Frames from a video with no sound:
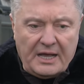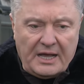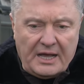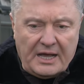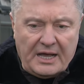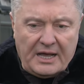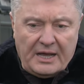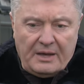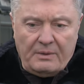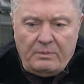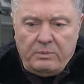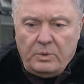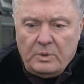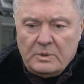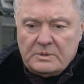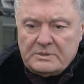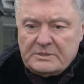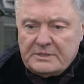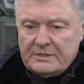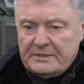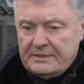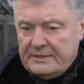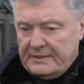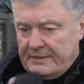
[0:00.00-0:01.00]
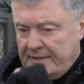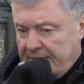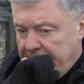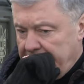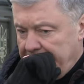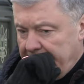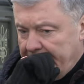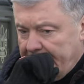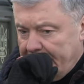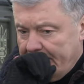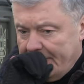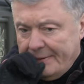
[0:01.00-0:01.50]
I was in
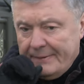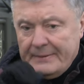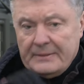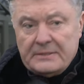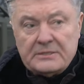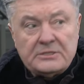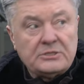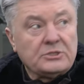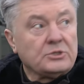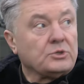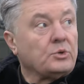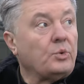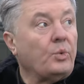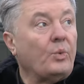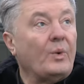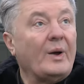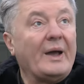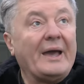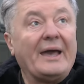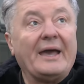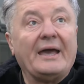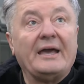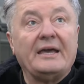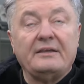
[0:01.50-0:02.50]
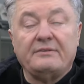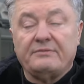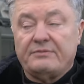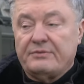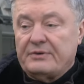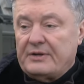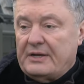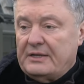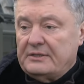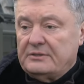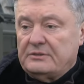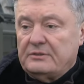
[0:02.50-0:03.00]
the square in
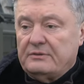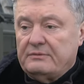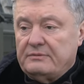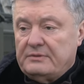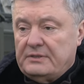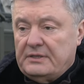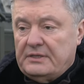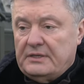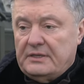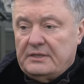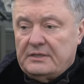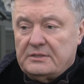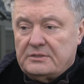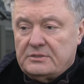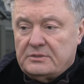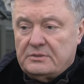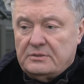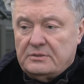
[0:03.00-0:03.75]
front of the